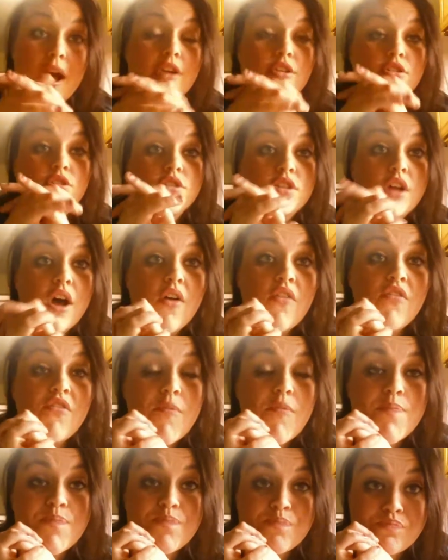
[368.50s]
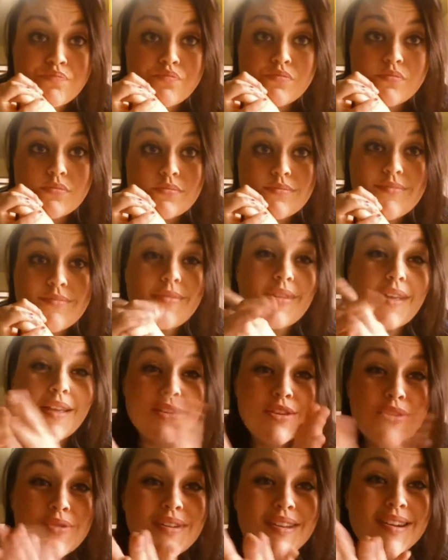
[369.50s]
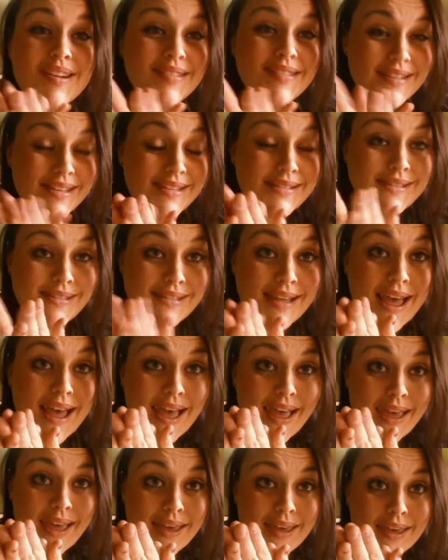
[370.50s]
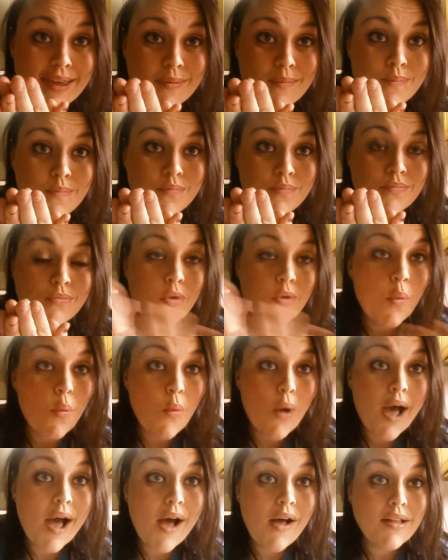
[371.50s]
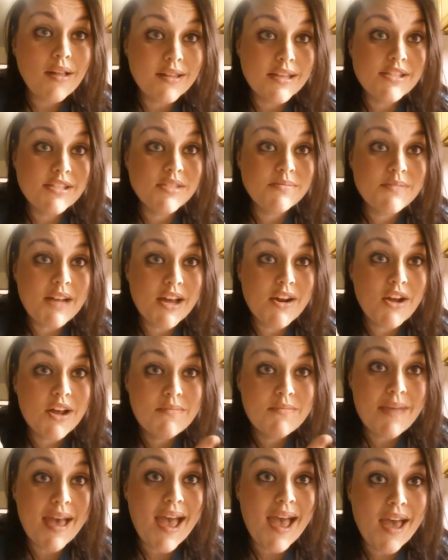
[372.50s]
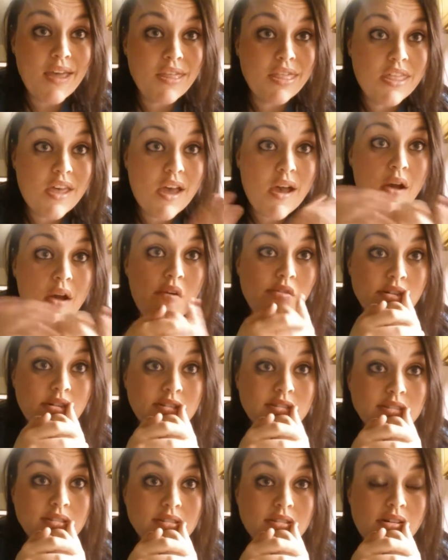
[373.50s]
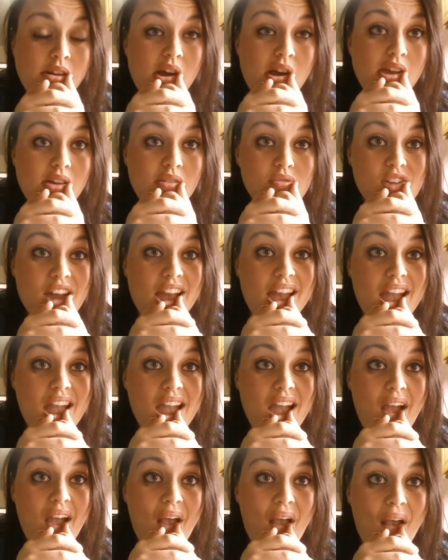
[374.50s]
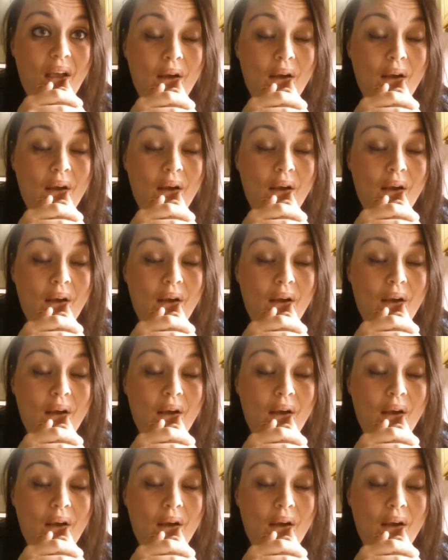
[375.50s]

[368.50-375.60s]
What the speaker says: if you're feeling low about yourself, you can at least say, well, at least I'm not on meth. Right?